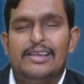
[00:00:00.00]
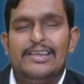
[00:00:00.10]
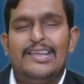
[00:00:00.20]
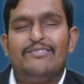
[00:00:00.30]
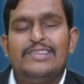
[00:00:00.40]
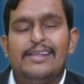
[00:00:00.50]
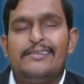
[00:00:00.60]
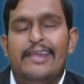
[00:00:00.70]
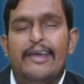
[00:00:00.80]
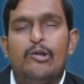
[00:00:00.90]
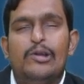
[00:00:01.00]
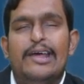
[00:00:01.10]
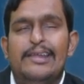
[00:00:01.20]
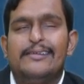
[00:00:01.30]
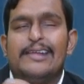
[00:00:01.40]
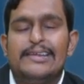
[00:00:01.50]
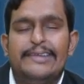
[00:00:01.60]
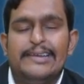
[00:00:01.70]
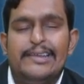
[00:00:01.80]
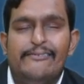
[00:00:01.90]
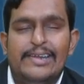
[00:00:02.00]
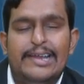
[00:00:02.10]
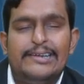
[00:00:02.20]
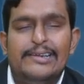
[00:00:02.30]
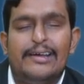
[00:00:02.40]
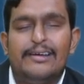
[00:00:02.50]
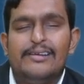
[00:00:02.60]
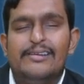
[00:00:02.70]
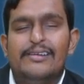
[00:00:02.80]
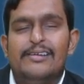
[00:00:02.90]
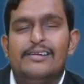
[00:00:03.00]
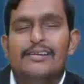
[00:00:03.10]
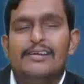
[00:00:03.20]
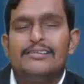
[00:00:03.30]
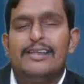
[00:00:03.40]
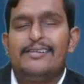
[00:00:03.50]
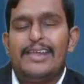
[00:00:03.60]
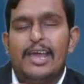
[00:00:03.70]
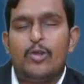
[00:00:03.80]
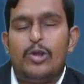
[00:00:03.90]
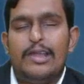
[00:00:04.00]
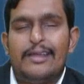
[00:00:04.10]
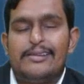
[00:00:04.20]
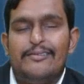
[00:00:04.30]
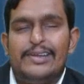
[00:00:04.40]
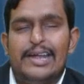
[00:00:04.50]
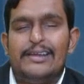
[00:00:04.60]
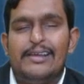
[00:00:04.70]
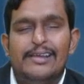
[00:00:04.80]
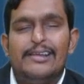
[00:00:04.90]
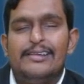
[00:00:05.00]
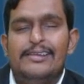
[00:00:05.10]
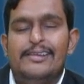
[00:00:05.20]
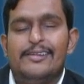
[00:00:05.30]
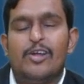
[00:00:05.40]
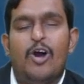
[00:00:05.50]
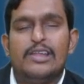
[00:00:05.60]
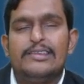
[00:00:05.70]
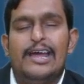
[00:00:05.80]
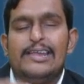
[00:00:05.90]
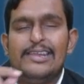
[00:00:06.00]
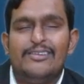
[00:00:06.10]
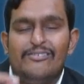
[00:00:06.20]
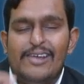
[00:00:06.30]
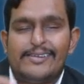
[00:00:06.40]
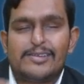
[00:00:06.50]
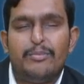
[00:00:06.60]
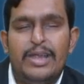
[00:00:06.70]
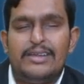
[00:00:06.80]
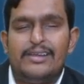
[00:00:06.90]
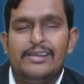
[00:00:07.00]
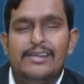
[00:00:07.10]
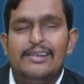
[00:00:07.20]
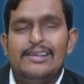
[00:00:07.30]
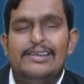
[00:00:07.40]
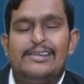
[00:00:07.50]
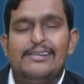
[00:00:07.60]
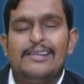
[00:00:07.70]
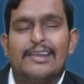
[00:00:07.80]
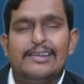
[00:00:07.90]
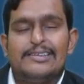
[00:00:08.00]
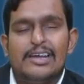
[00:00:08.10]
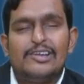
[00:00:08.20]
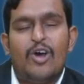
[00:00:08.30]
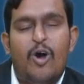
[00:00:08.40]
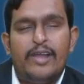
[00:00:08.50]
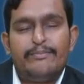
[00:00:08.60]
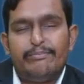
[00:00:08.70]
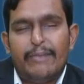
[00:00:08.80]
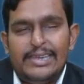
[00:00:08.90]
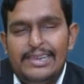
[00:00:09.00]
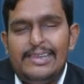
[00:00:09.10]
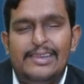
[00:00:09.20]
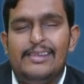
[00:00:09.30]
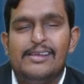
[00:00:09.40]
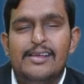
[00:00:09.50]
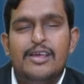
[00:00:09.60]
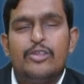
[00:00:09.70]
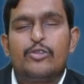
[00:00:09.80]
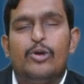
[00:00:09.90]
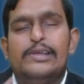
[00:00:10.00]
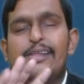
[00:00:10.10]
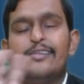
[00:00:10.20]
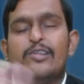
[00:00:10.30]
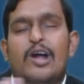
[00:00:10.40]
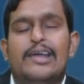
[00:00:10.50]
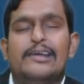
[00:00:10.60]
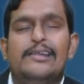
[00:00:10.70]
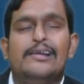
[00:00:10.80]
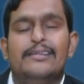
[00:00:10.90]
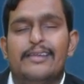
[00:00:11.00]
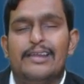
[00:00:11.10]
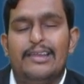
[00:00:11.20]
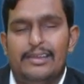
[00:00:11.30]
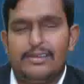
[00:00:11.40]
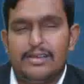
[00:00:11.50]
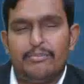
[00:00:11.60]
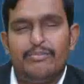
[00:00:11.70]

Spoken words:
if the shareholder is getting dividend, the shareholders dividend is on the investment, it is a return on money, so it is not agricultural income.